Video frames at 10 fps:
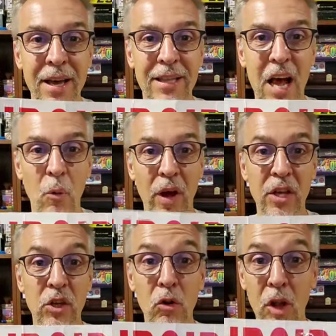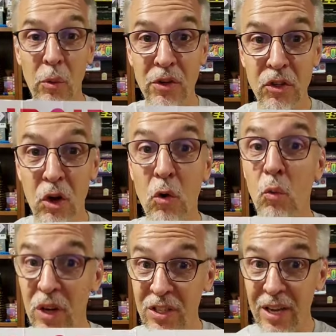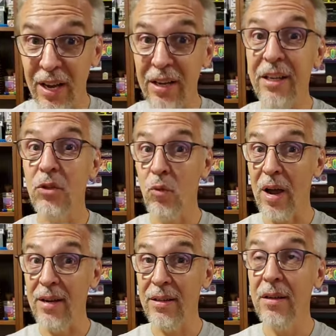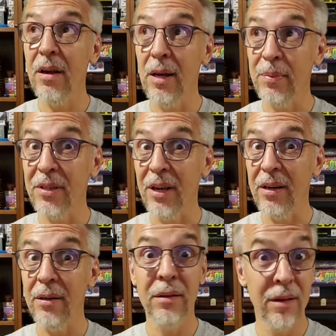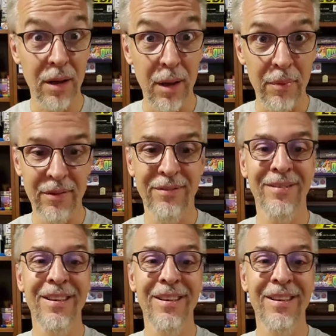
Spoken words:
and that way you'll always know which side is right upside up.